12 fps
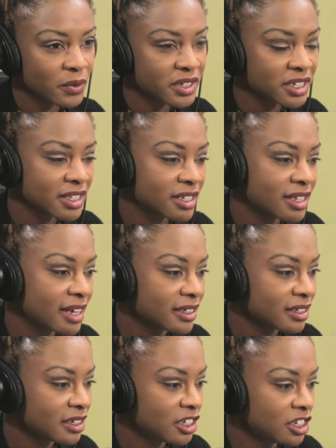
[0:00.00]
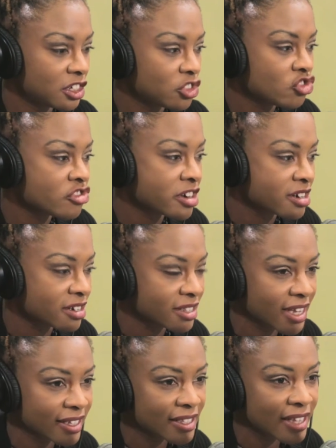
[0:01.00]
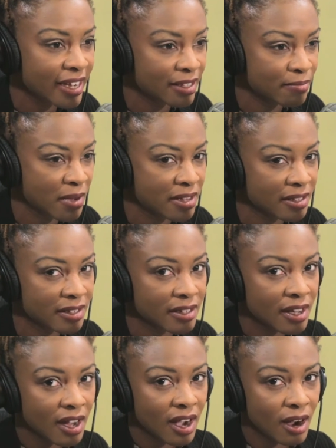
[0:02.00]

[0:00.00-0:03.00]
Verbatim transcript: which is, is that it, it triggers excitement